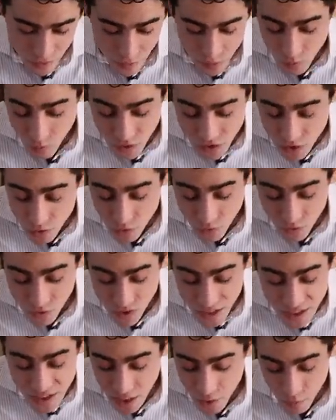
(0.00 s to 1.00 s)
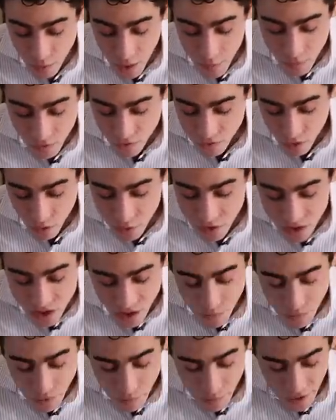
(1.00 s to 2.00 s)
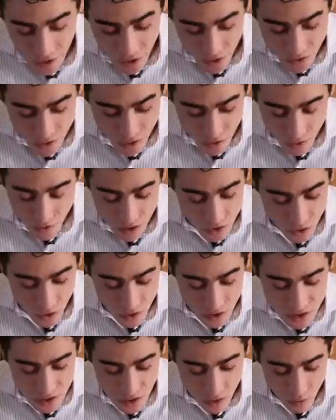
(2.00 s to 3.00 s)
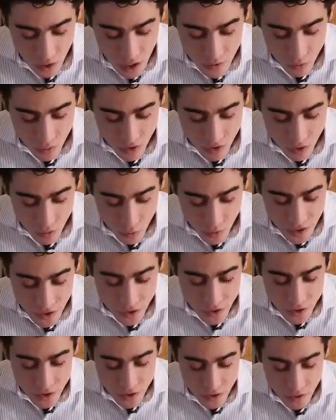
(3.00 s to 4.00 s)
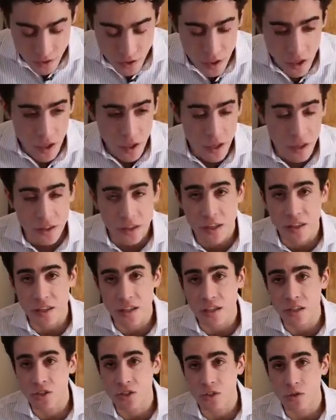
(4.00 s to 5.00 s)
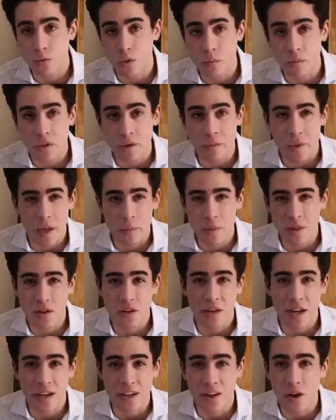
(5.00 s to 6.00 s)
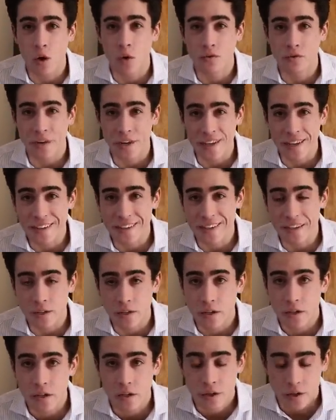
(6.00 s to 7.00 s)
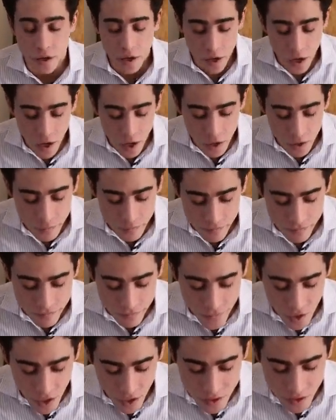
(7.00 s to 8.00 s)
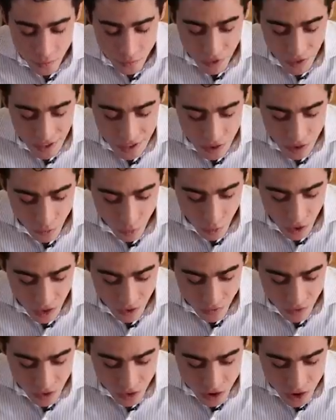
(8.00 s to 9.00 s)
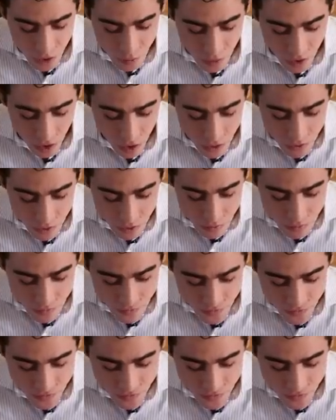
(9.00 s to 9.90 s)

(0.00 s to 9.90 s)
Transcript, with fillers: I mean, we do feed them right before we ship them out. So as long as they arrive within a week or two, then the issue would be maybe they're getting overheated uh, on the plane or whenever they're shipping over.